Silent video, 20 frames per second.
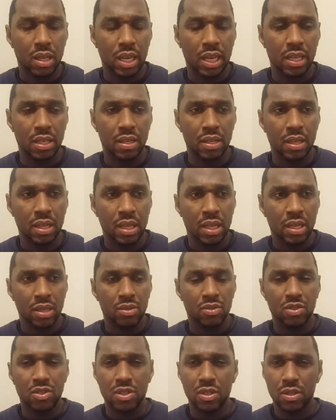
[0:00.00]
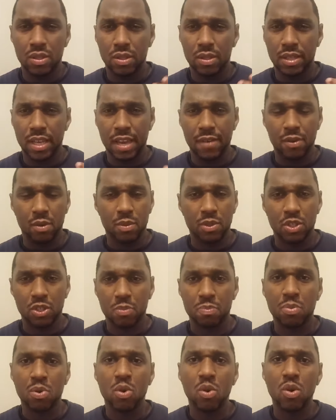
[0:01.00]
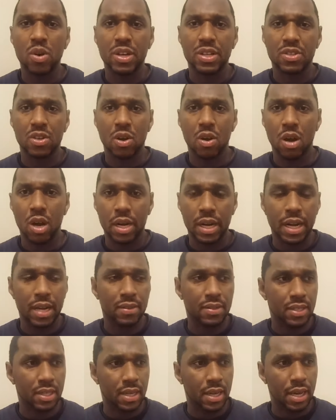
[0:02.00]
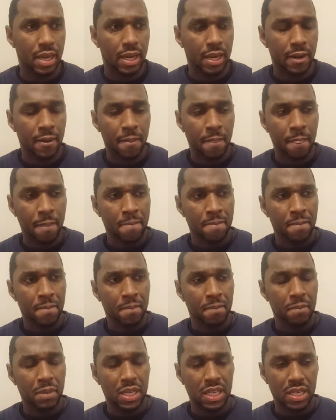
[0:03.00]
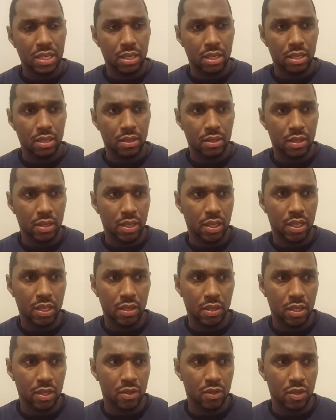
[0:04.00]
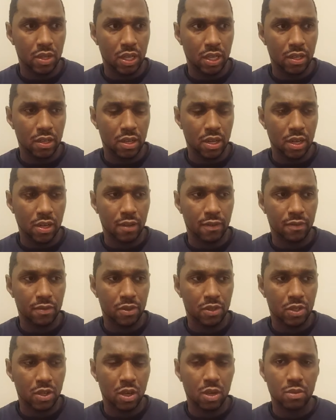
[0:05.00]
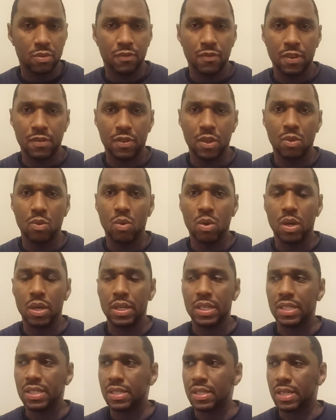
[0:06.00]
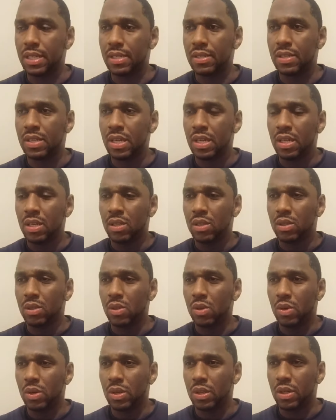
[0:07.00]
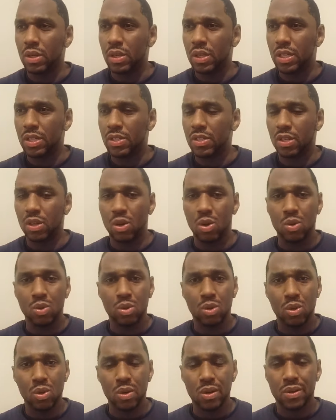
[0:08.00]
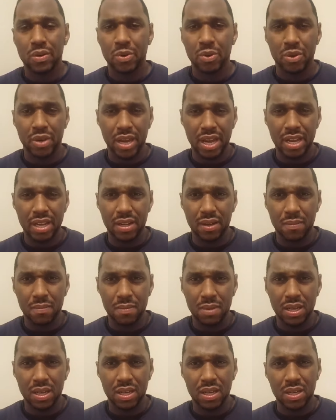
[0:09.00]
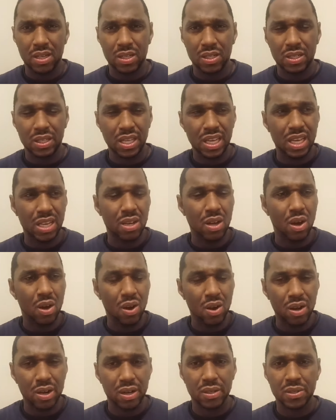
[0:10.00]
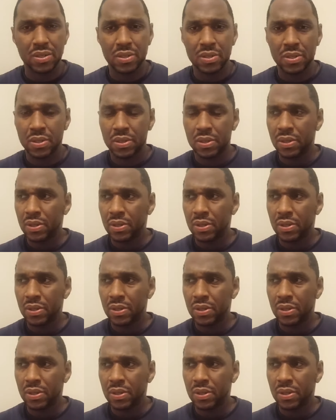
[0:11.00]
And David would just pour his heart out to God. But he in Psalms 51, he says, "Lord," he said, "Oh Lord, create in me a clean heart